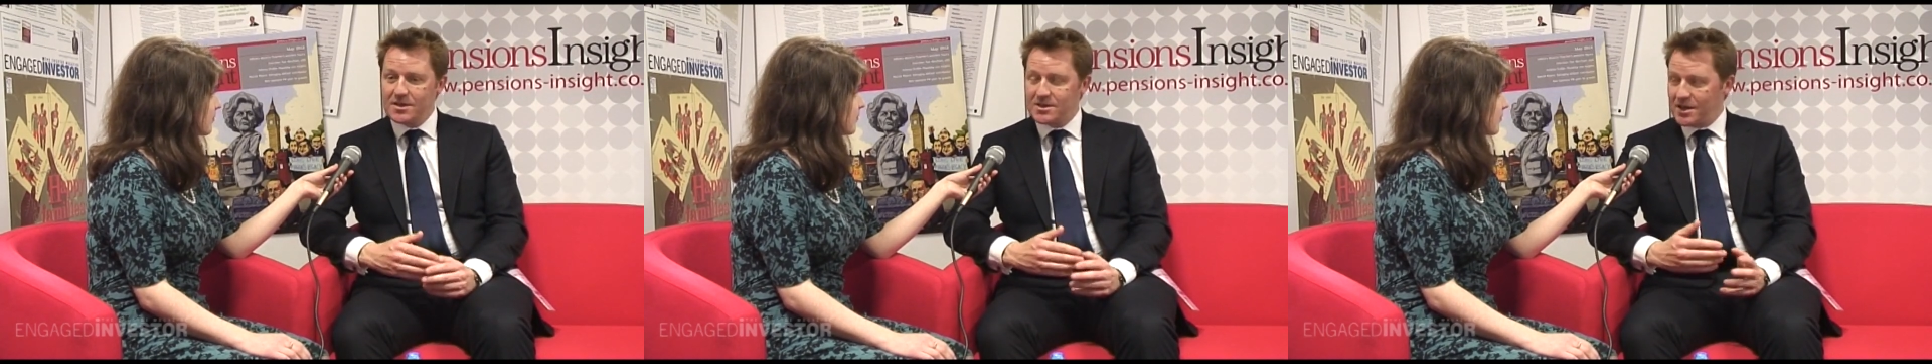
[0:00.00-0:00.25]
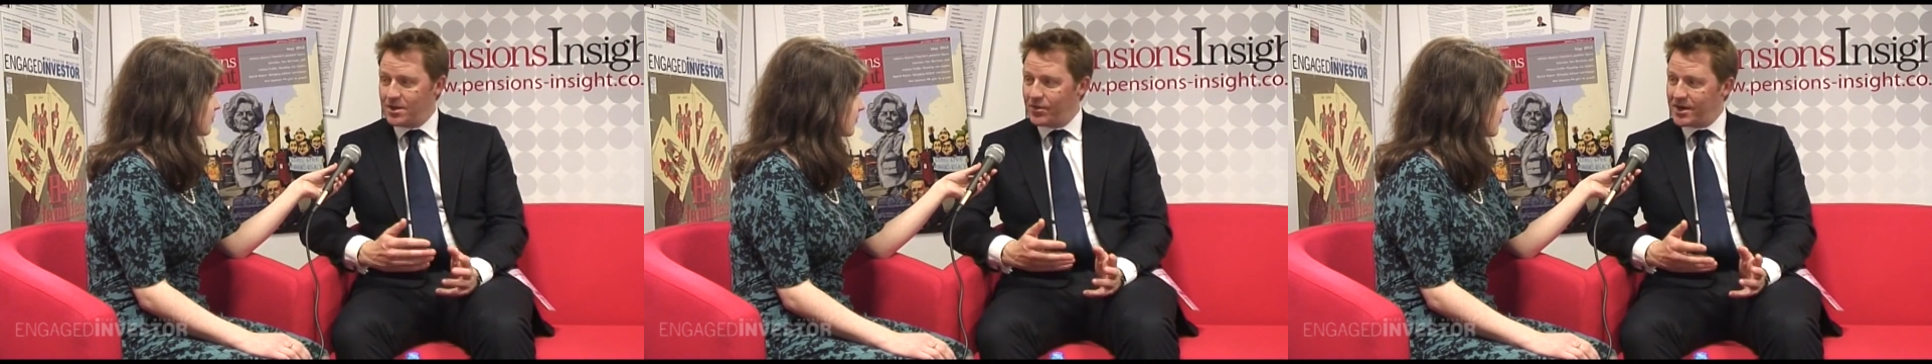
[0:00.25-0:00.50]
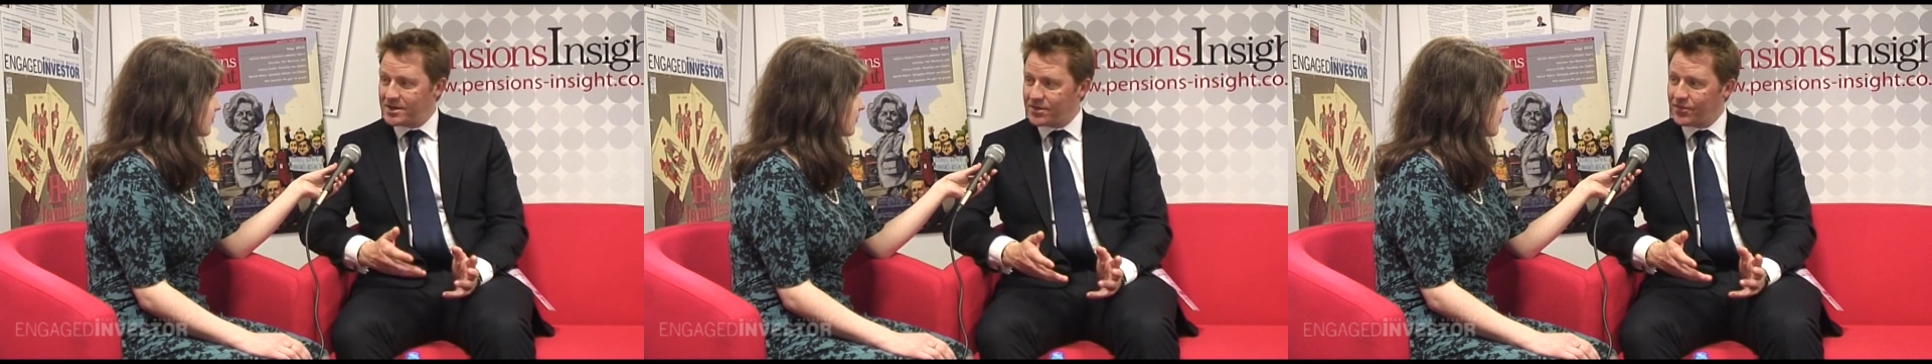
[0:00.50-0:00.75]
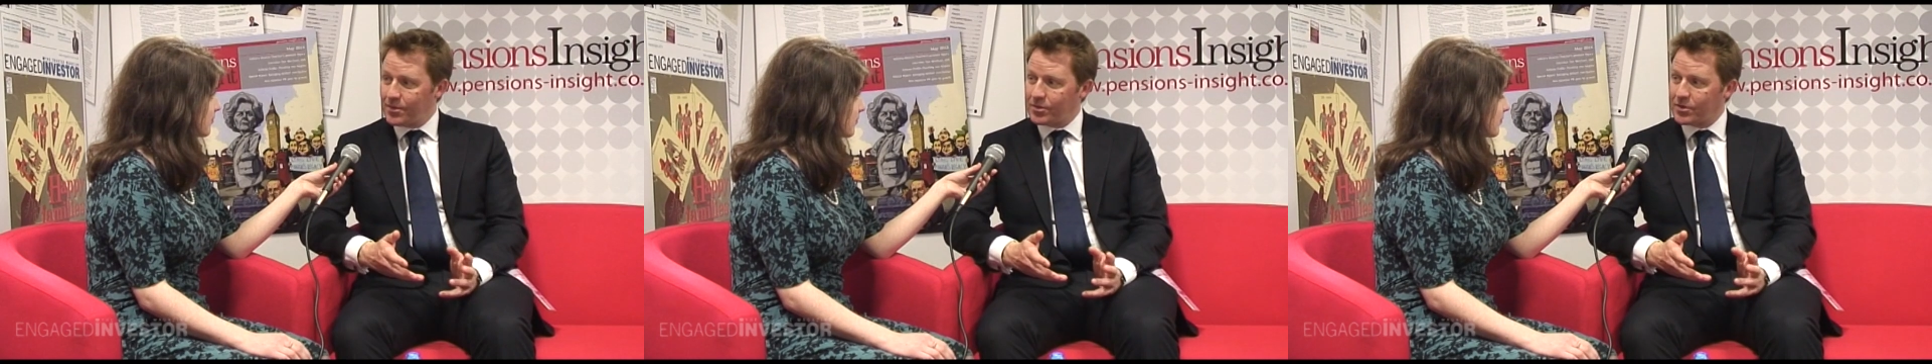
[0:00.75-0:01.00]
de-risk
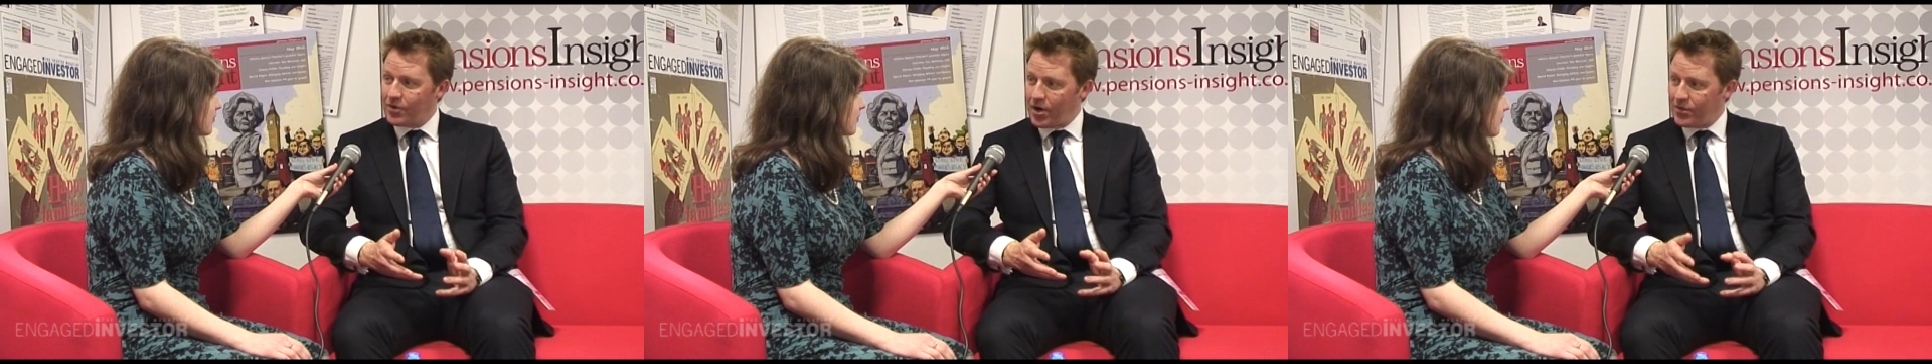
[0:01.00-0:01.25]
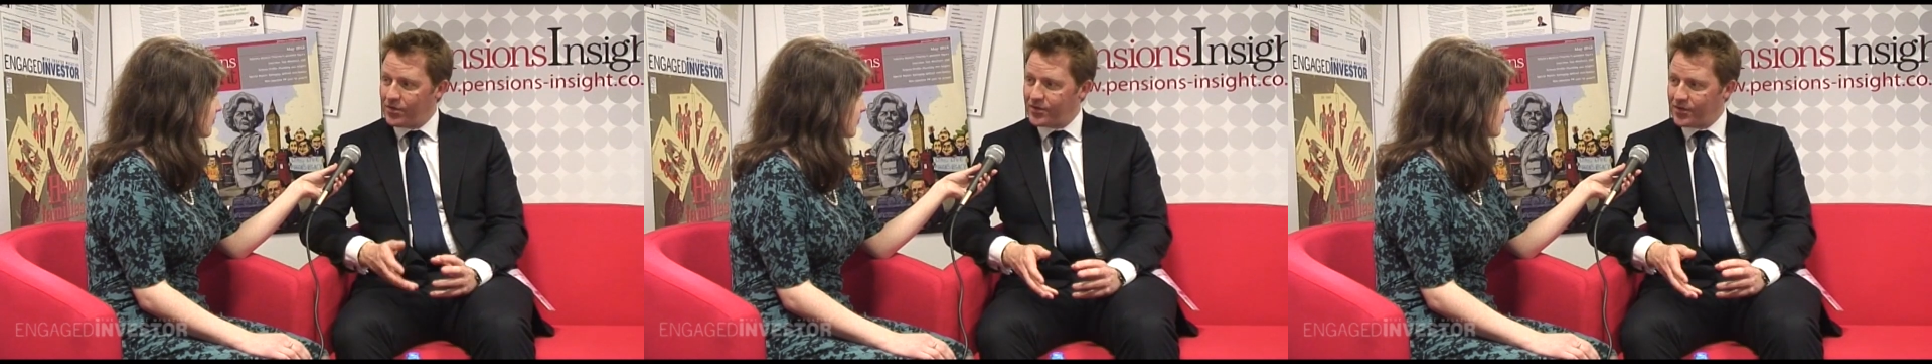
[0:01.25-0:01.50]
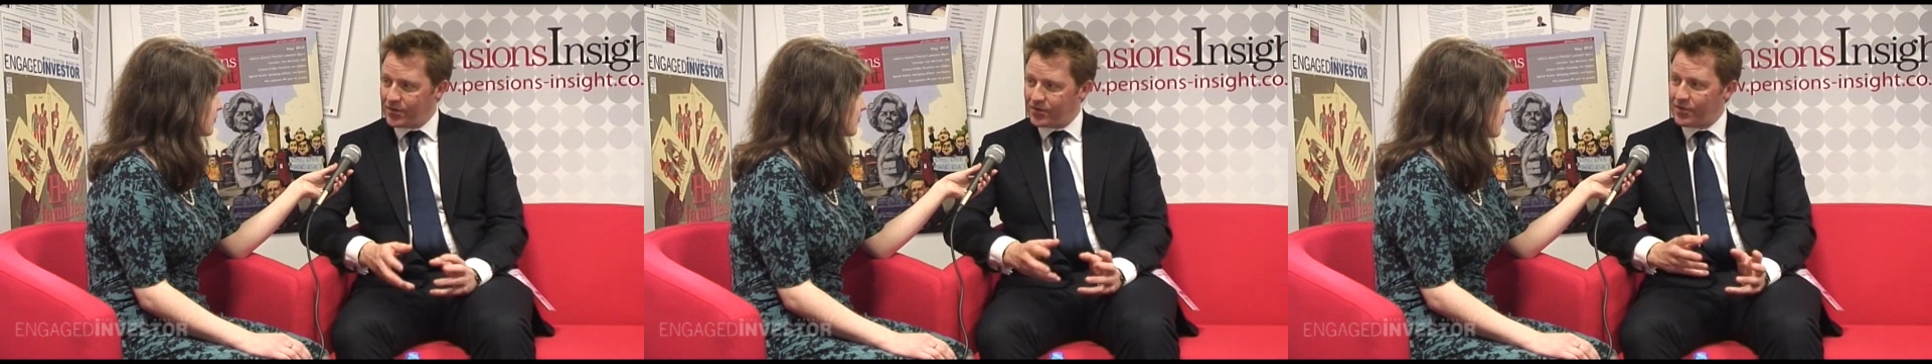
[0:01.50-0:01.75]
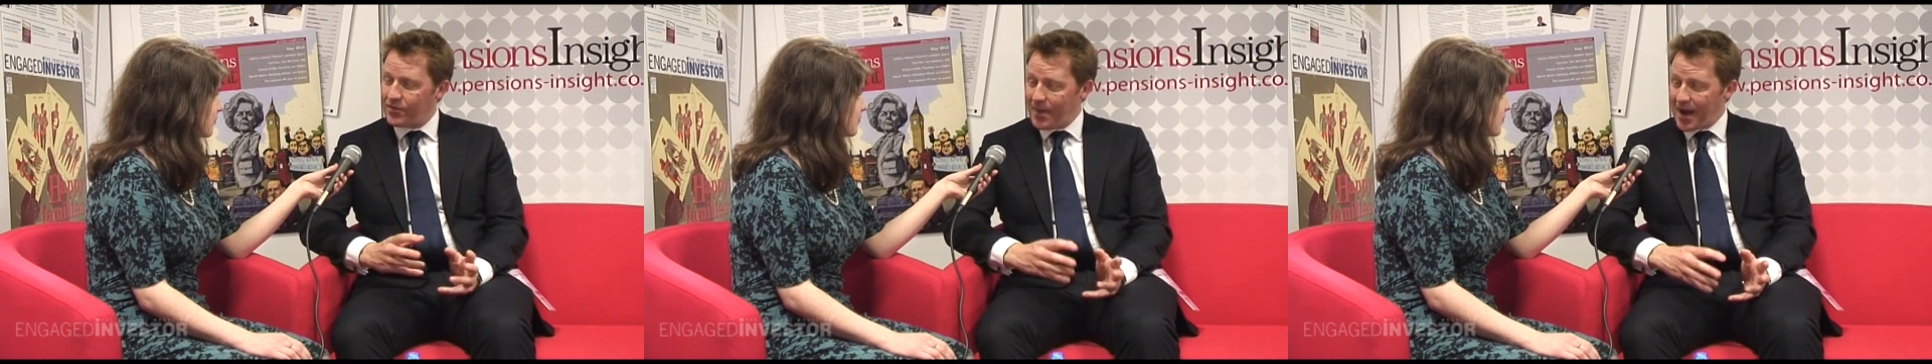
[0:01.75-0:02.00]
from growth to
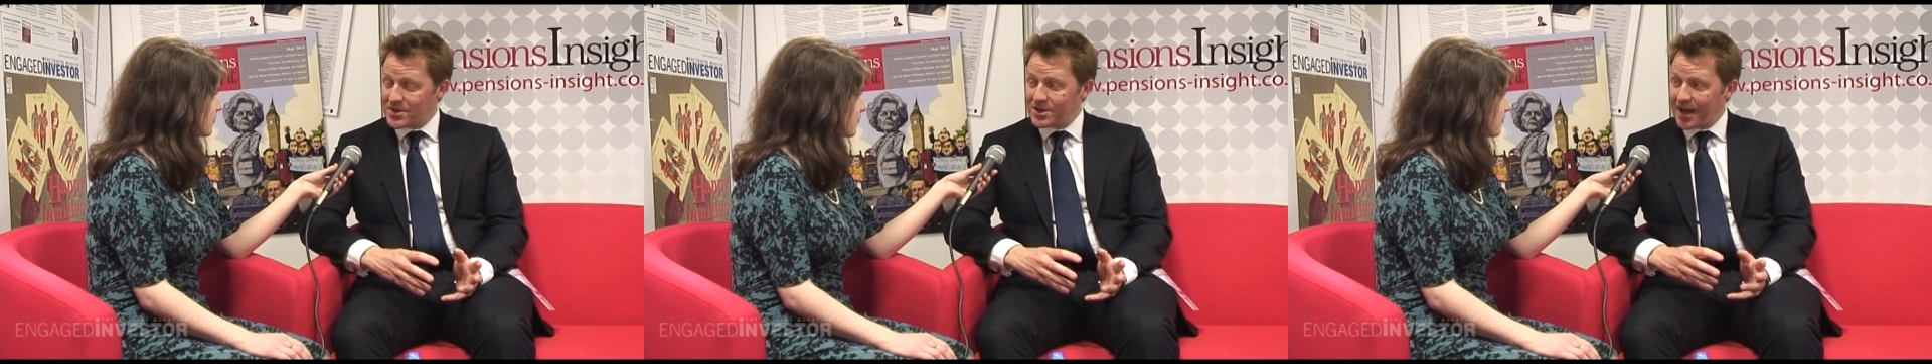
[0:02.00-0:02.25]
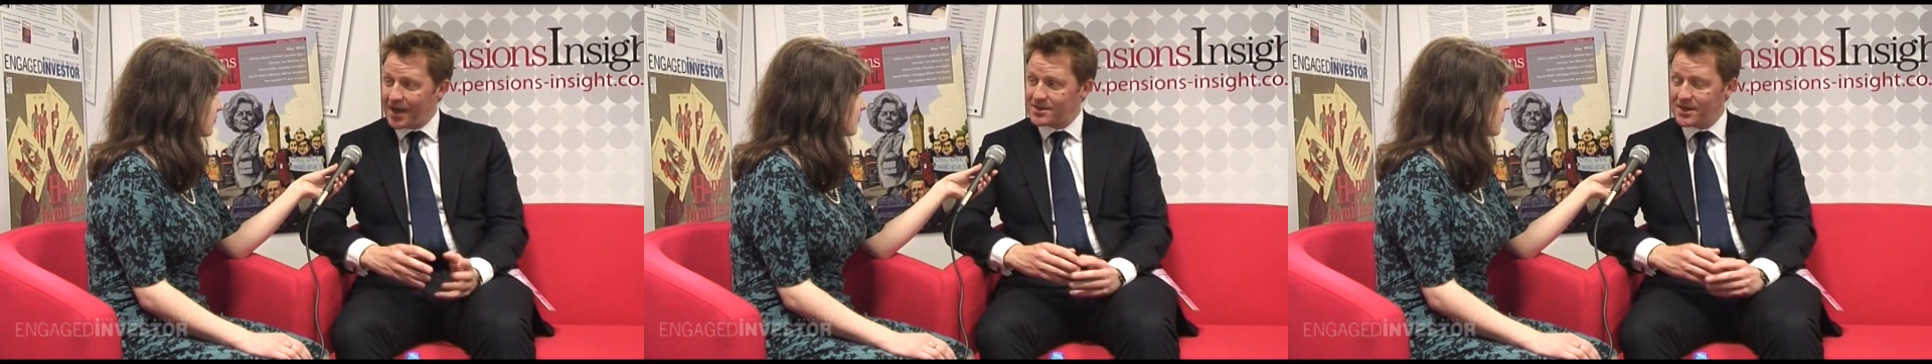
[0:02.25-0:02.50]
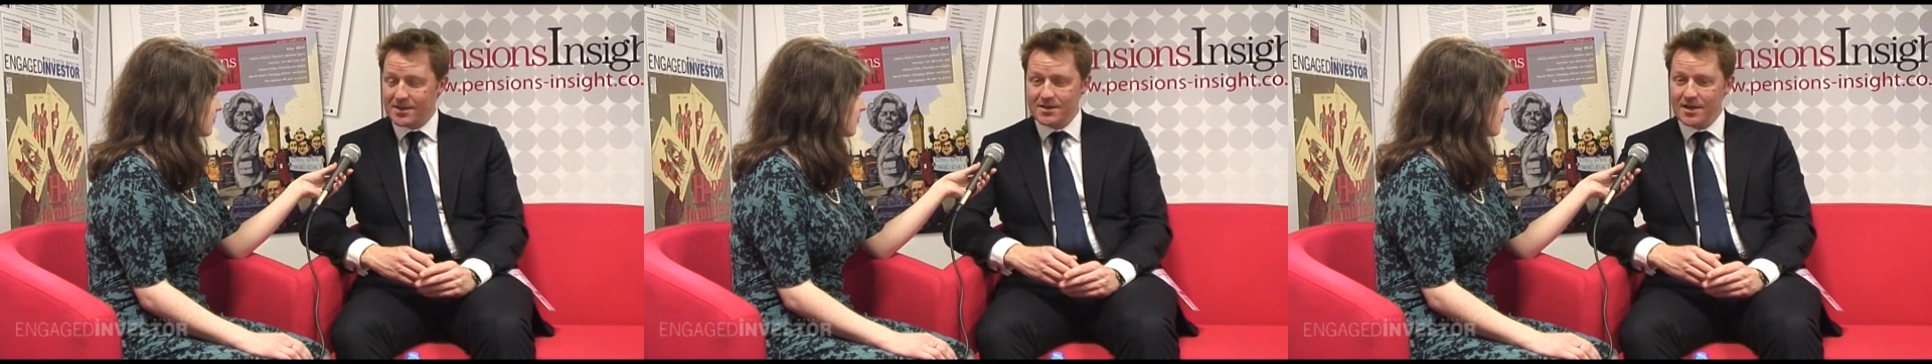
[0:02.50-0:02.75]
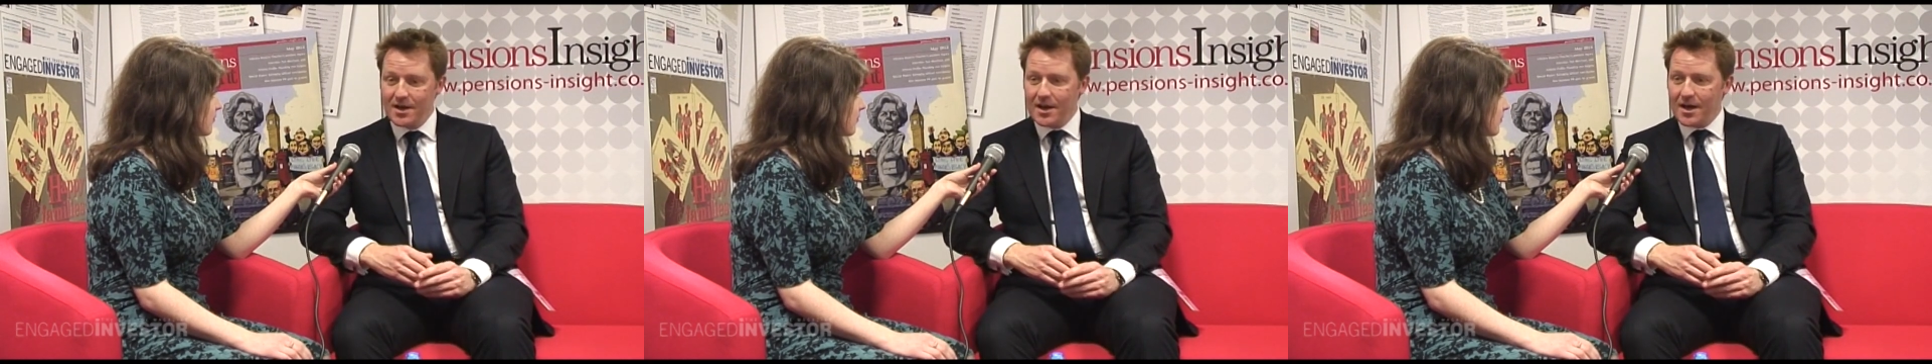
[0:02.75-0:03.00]
sort of matching assets,